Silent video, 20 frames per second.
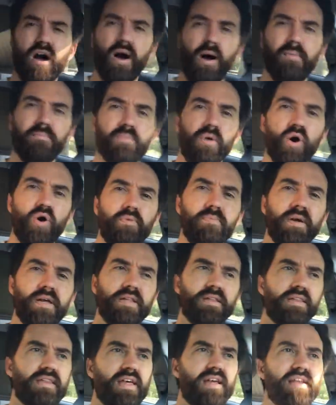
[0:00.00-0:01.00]
a
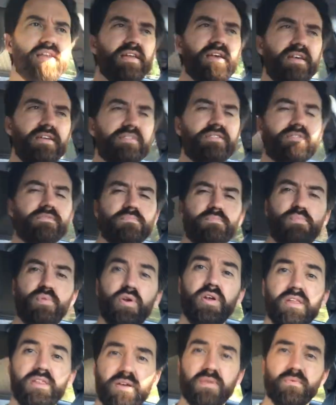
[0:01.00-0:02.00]
moment that needs some
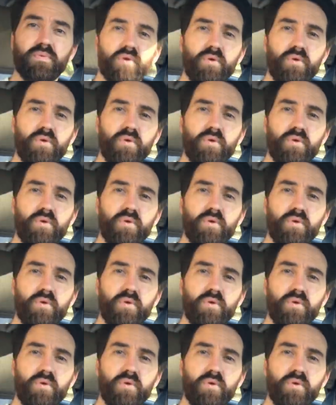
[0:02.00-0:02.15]
breathing